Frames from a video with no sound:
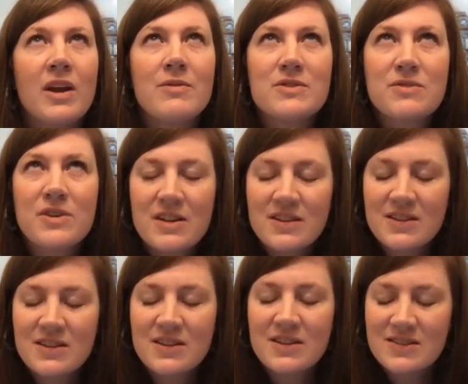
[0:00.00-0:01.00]
When I was
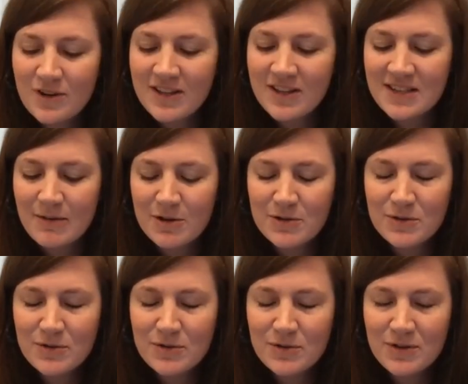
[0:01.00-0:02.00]
reading this story this
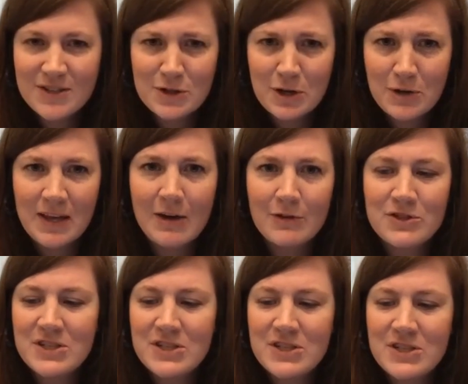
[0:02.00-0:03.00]
time, I was really struck with
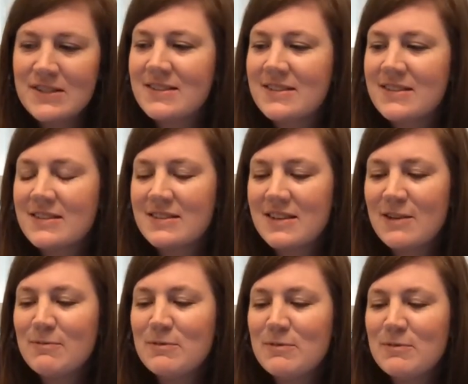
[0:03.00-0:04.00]
how Jesus
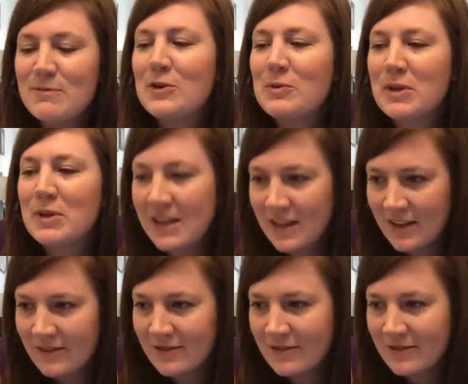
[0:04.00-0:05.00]
seemed to
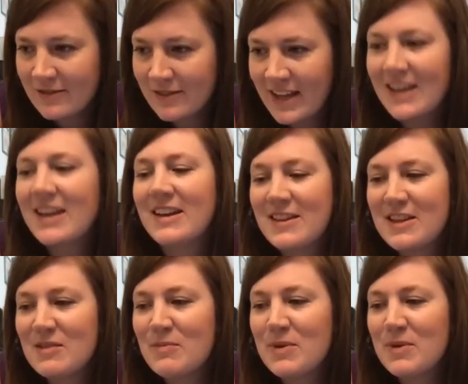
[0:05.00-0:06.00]
believe
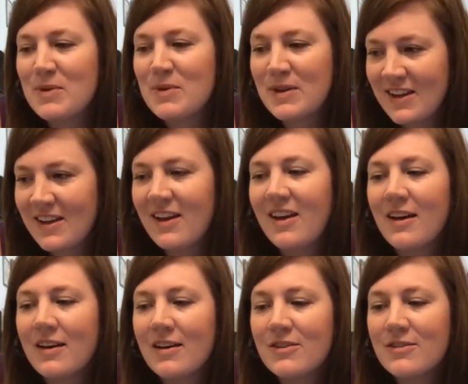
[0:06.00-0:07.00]
in the
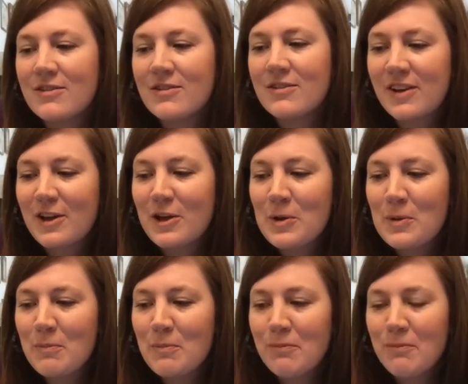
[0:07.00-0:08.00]
ability of
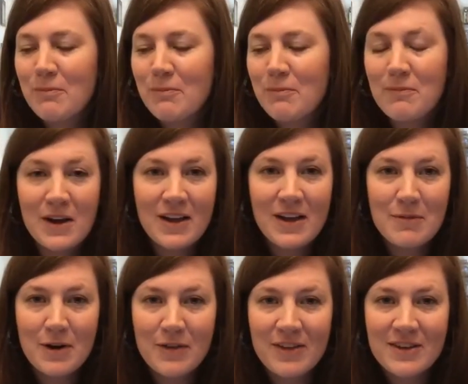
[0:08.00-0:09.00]

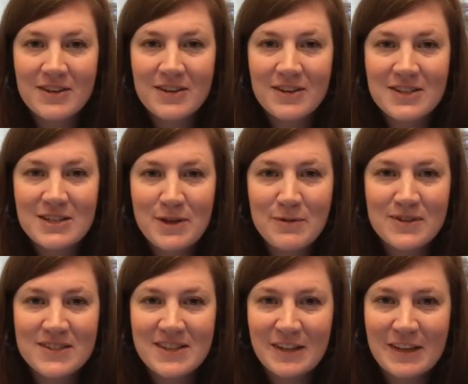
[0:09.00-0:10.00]
Mary and Martha to
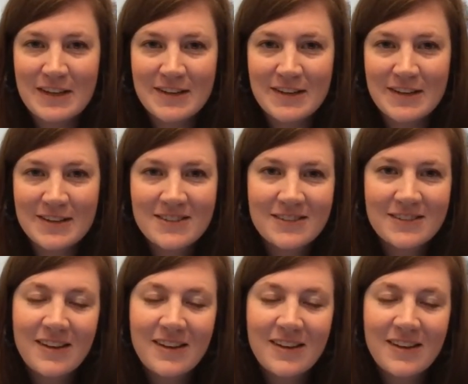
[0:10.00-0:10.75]
be resilient,